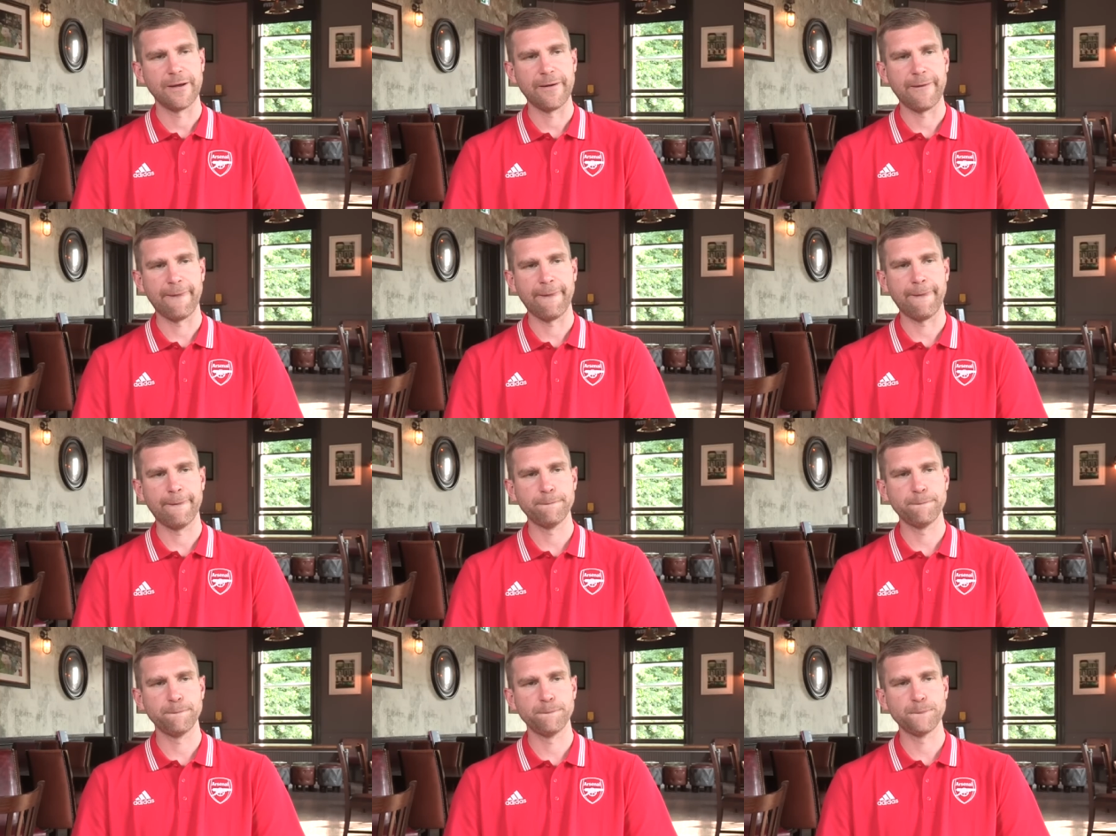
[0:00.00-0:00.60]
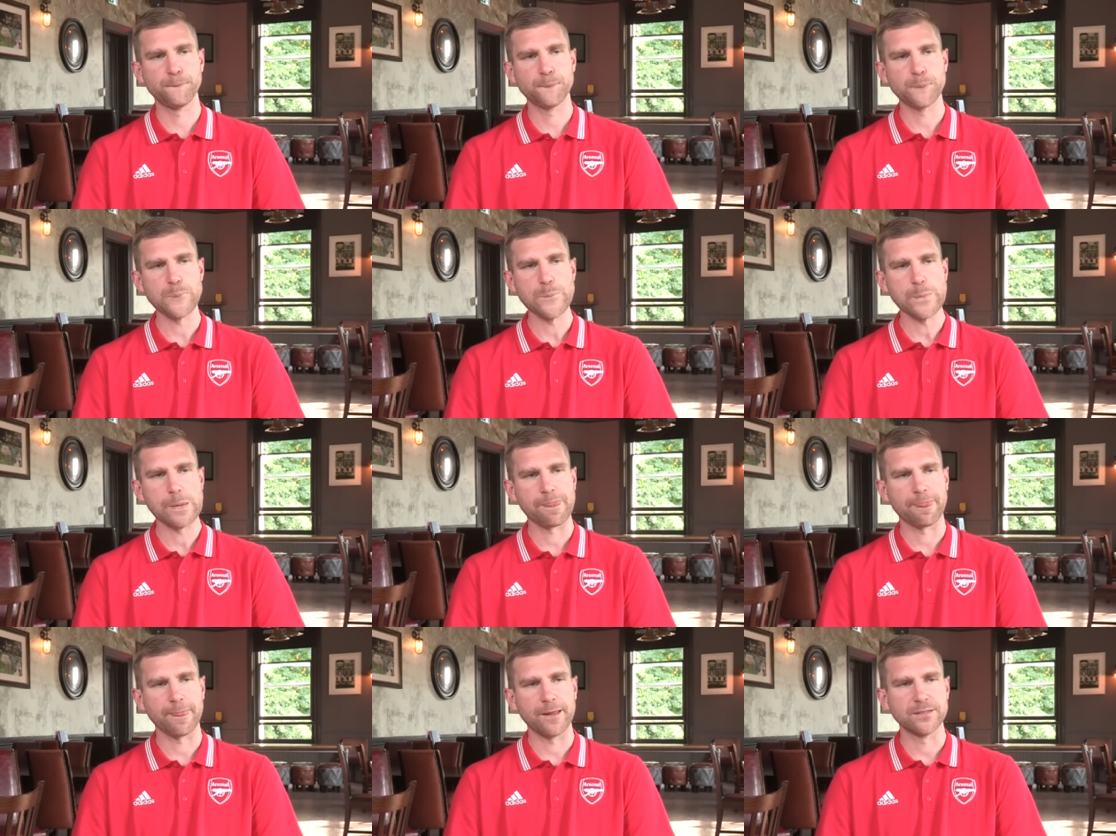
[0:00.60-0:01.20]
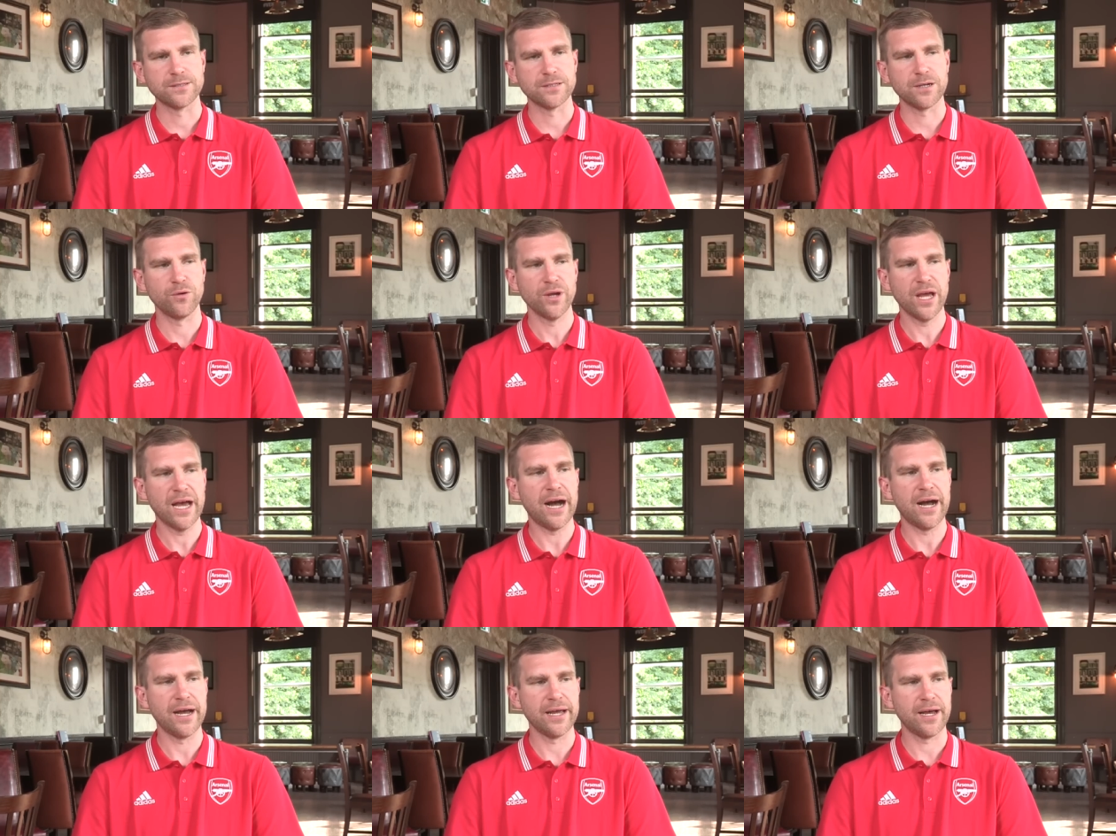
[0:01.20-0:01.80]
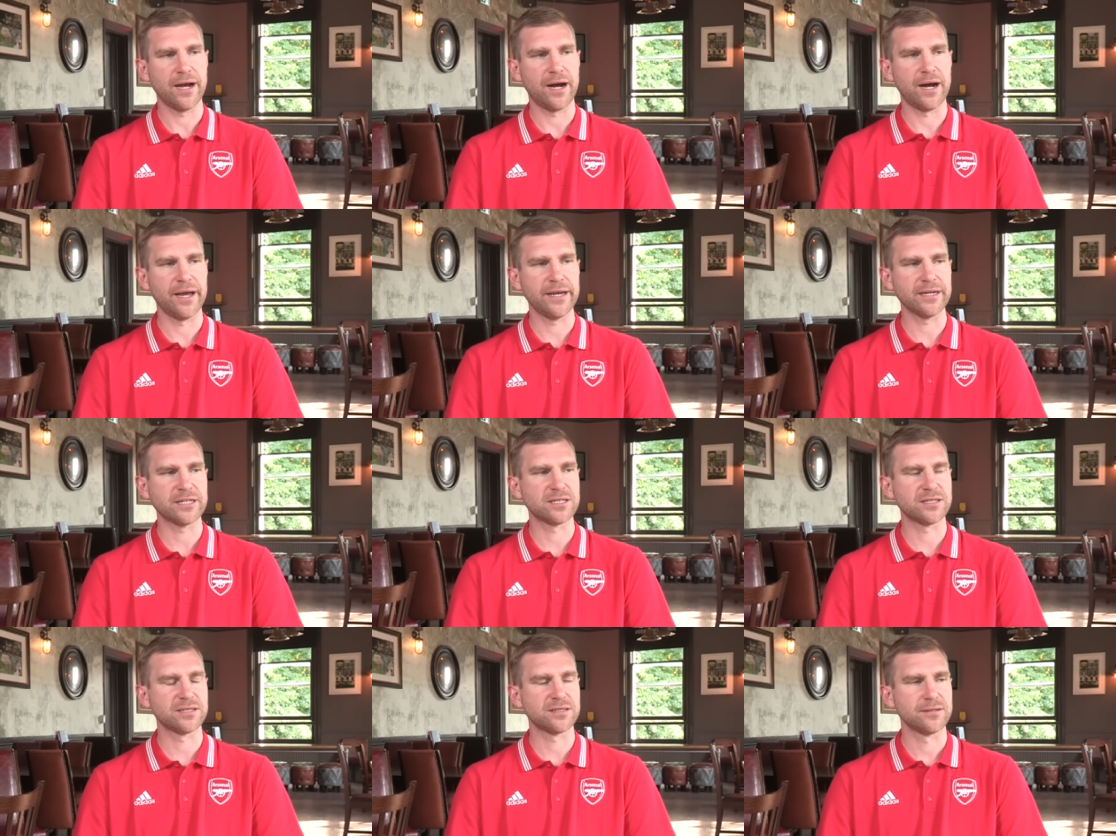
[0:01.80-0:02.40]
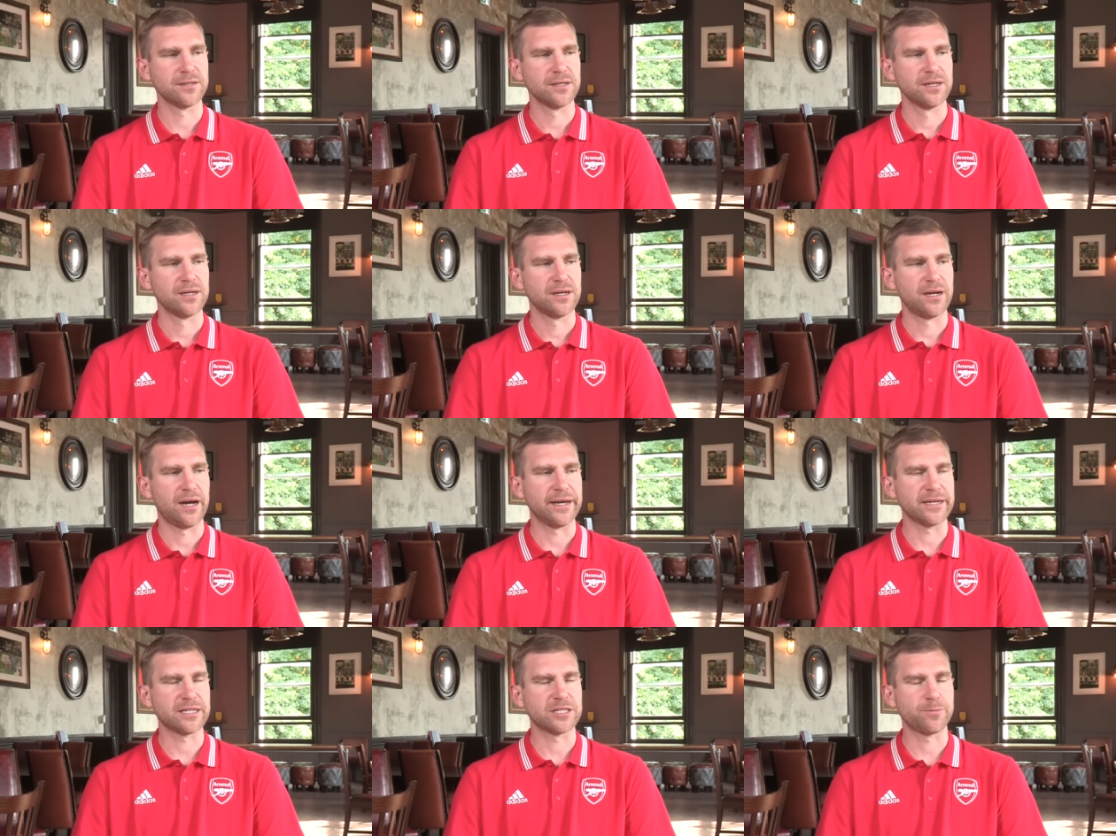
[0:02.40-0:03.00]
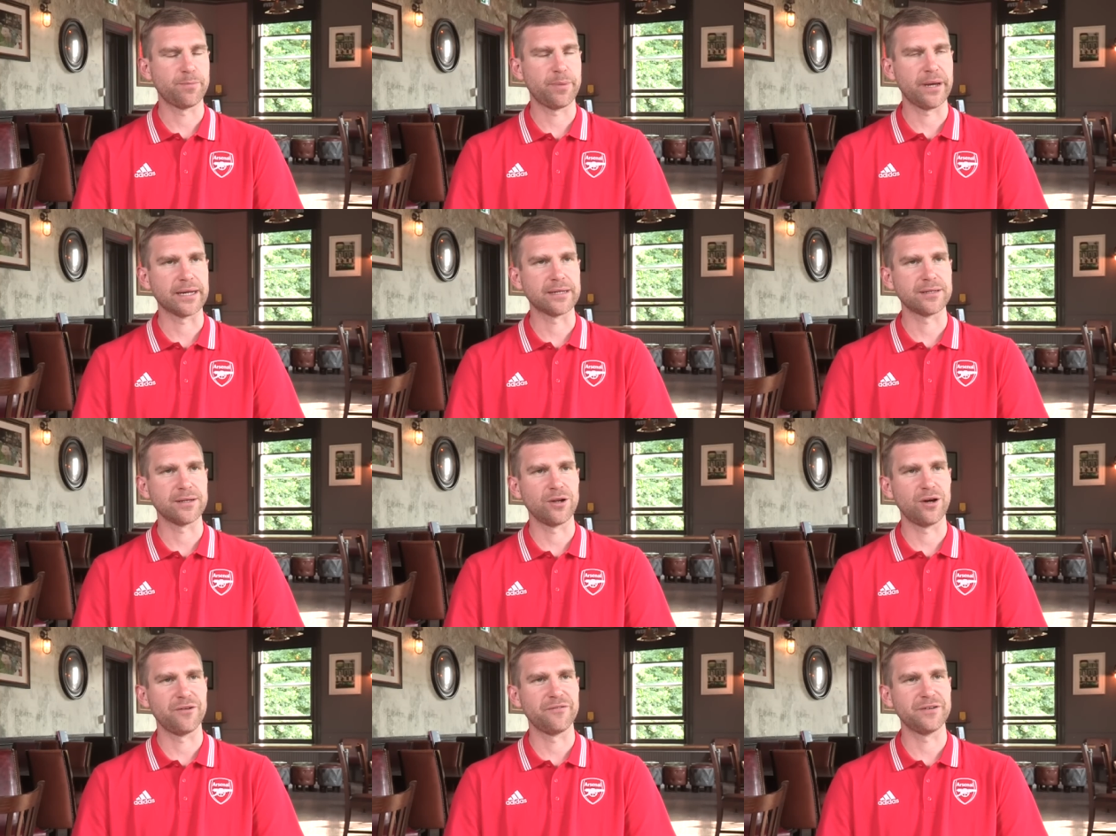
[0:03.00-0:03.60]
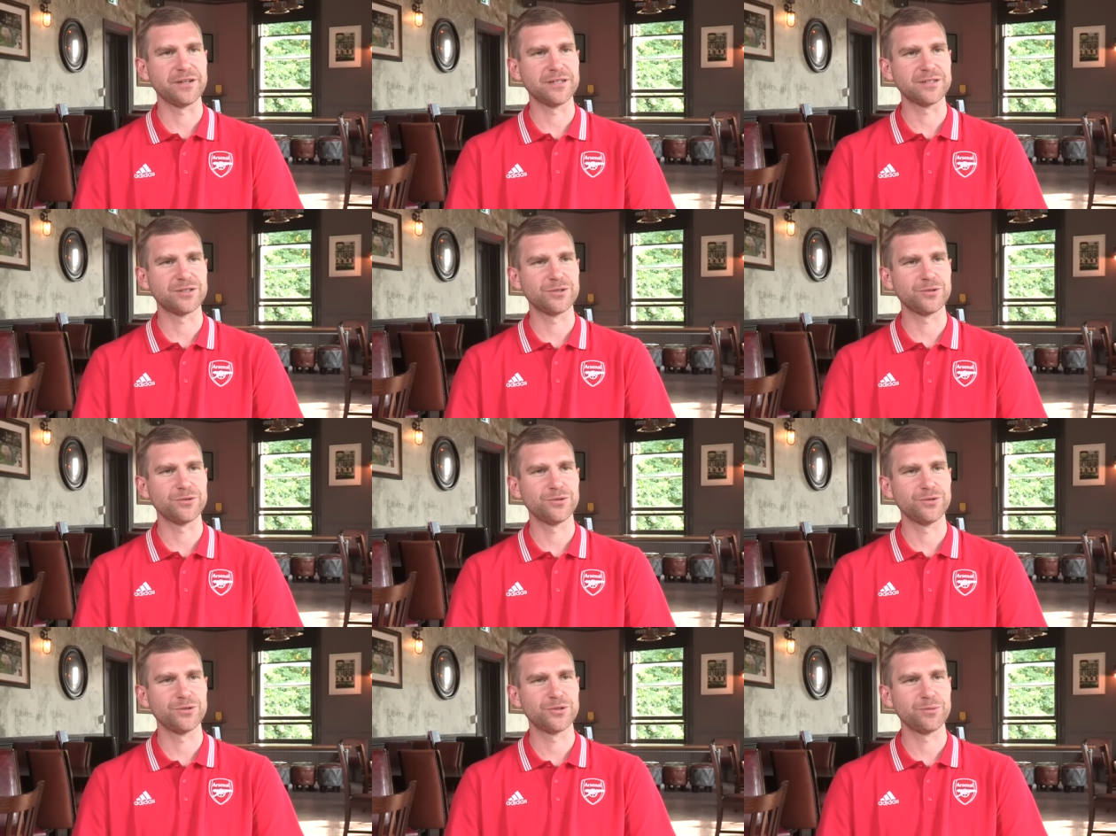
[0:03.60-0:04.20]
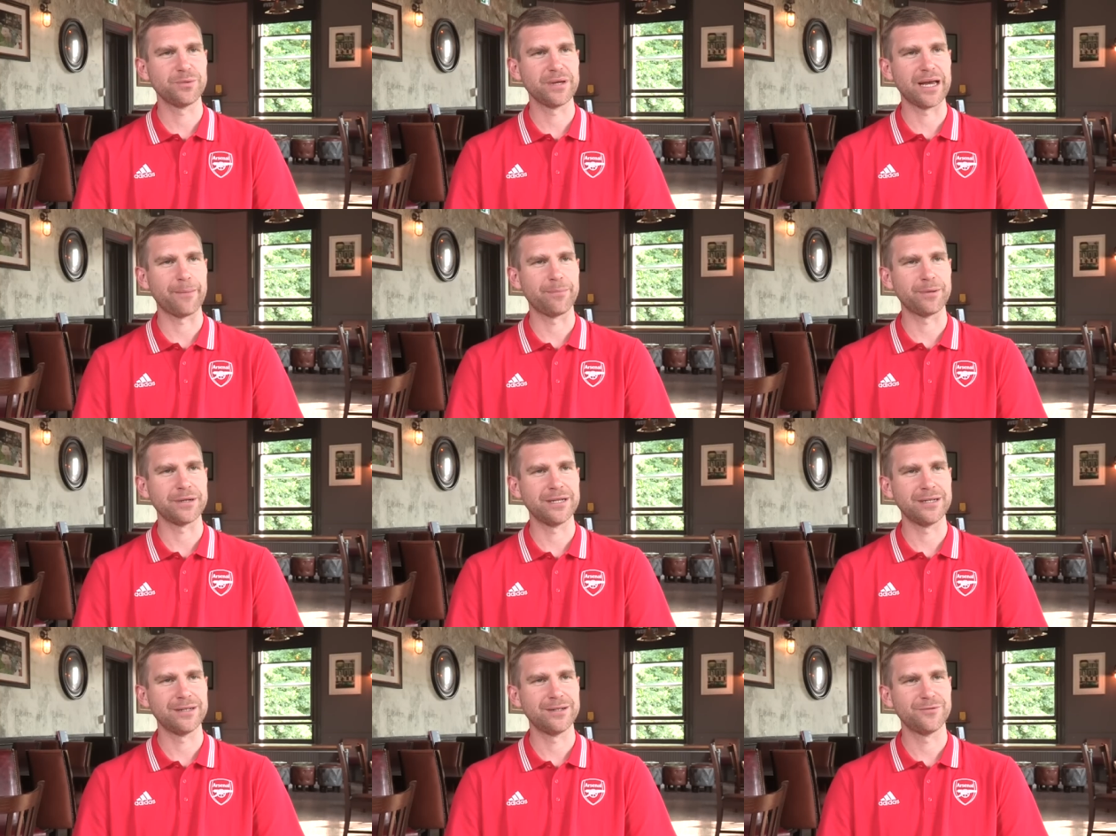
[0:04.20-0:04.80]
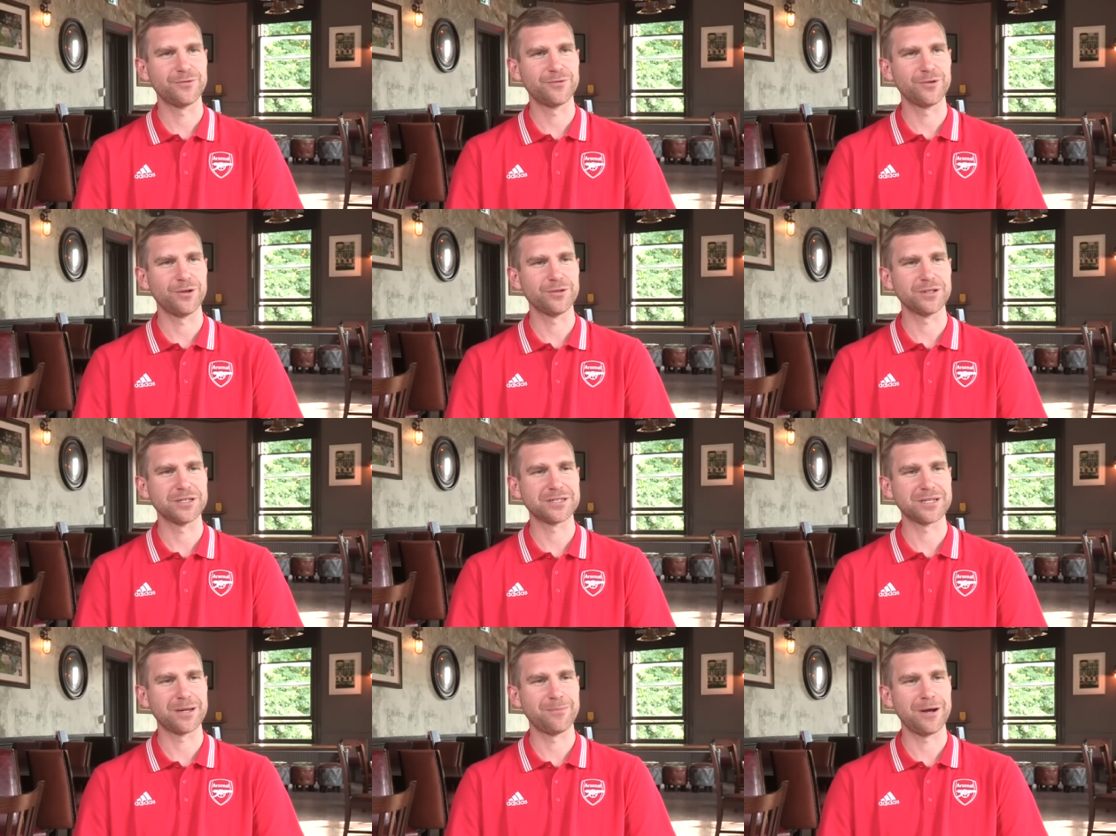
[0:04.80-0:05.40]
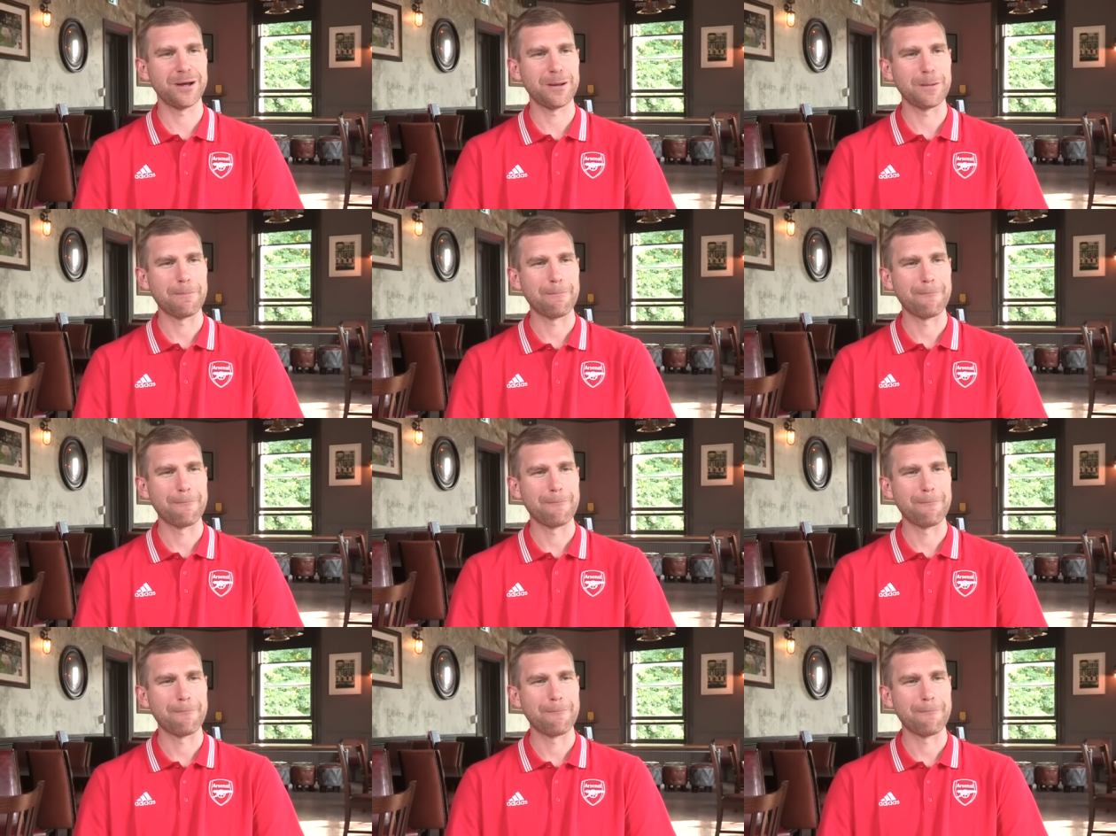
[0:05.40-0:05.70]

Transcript: Um, so yeah, I I, ex, I expect a lot of things to to be happening throughout the summer.